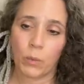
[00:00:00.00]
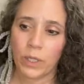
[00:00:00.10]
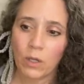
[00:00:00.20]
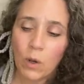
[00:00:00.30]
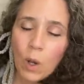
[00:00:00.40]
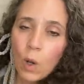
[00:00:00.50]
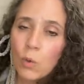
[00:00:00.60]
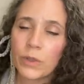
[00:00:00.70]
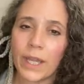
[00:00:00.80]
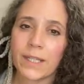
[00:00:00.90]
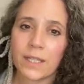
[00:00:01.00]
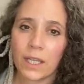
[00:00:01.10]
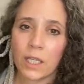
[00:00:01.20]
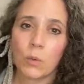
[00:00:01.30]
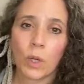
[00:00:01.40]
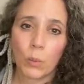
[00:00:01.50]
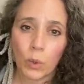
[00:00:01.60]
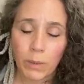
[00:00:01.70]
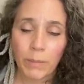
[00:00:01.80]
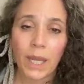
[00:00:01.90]
We don't owe that to anyone.
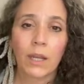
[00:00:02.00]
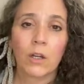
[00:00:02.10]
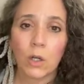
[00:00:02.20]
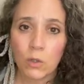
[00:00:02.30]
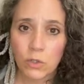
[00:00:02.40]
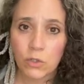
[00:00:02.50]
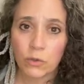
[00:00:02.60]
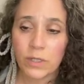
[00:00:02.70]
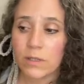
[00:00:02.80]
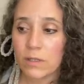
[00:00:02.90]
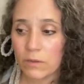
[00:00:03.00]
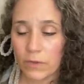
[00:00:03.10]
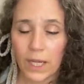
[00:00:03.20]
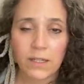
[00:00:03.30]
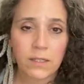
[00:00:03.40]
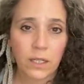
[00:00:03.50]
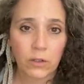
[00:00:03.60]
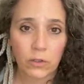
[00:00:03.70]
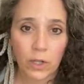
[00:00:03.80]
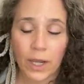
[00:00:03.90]
We make our own choices to
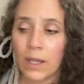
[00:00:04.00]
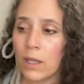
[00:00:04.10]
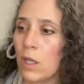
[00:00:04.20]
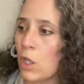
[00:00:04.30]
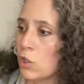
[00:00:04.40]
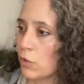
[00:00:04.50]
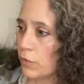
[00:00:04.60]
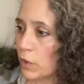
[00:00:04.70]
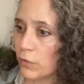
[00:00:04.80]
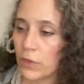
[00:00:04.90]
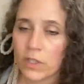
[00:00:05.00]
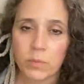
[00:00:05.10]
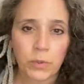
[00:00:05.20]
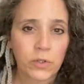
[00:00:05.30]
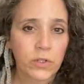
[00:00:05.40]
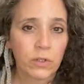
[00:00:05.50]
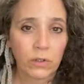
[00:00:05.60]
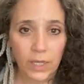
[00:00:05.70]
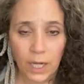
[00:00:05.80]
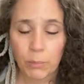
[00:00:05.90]
vaccinate or not, to vote for this person
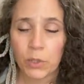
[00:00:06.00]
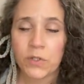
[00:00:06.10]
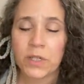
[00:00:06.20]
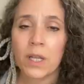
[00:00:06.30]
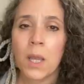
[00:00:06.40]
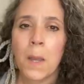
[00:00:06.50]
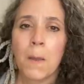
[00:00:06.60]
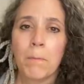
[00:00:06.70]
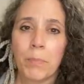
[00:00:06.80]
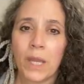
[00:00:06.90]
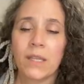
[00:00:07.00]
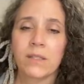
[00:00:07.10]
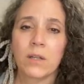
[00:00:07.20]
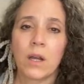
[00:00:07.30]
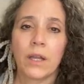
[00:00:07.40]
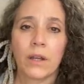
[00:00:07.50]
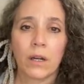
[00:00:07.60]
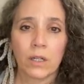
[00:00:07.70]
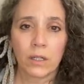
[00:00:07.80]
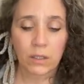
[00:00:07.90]
or that person, based on
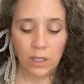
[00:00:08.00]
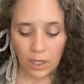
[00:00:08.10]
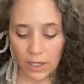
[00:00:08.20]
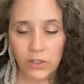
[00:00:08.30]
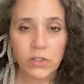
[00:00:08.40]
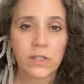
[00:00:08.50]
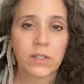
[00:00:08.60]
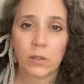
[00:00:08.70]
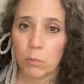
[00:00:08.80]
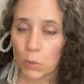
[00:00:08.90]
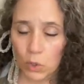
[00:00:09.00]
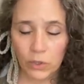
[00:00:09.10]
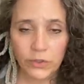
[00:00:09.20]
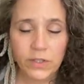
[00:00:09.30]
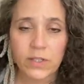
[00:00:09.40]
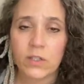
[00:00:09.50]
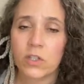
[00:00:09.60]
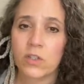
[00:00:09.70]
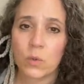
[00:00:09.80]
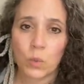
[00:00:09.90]
our conscience, our moral
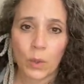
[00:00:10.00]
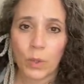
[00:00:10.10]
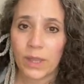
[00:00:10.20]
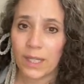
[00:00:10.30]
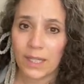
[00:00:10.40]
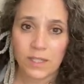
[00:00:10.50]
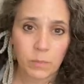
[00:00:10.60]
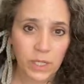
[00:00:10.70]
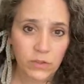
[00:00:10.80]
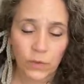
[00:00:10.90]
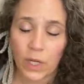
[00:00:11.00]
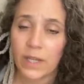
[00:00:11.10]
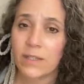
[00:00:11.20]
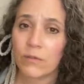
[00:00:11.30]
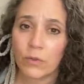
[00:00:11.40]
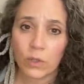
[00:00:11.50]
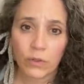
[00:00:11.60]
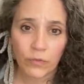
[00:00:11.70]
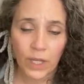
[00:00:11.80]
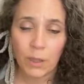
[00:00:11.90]
decisions, and what we think is best for us and for
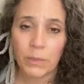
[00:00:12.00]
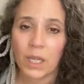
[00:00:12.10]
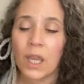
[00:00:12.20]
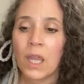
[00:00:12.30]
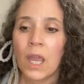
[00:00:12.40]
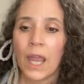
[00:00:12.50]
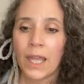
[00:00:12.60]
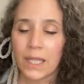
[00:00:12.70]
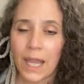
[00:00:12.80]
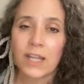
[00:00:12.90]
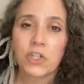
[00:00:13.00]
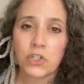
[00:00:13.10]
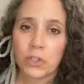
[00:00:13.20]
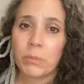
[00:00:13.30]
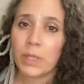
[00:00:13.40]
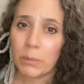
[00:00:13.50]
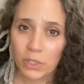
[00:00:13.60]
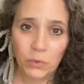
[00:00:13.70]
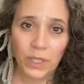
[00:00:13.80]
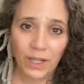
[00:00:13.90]
our family. And that should be
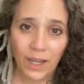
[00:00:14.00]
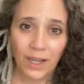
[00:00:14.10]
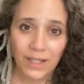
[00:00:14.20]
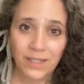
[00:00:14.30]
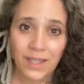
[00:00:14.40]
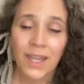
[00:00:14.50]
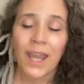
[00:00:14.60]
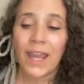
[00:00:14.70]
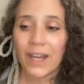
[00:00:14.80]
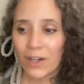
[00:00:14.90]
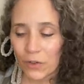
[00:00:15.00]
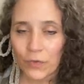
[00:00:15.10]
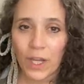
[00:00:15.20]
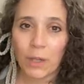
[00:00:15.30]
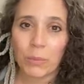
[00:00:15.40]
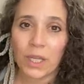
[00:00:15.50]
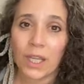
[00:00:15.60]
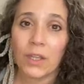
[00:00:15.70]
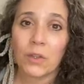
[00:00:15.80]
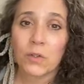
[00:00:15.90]
between us and our family
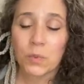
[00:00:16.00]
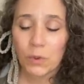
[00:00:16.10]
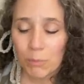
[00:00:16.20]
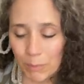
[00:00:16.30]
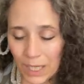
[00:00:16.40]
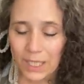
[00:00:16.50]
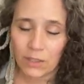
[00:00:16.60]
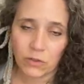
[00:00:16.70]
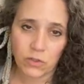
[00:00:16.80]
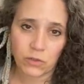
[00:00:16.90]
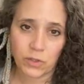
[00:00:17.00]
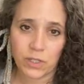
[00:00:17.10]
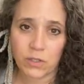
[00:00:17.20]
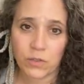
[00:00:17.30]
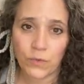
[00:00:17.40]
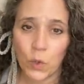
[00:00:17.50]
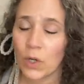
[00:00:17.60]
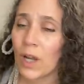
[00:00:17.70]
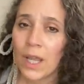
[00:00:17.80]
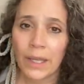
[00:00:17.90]
and those we're making those choices
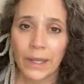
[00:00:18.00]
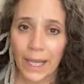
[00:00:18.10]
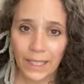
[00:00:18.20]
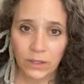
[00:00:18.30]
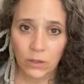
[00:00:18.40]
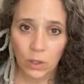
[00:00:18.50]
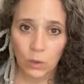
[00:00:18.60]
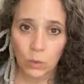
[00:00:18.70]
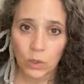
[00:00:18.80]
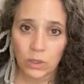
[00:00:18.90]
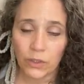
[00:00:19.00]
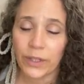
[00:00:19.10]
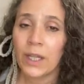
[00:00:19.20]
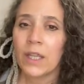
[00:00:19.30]
for, not the whole world.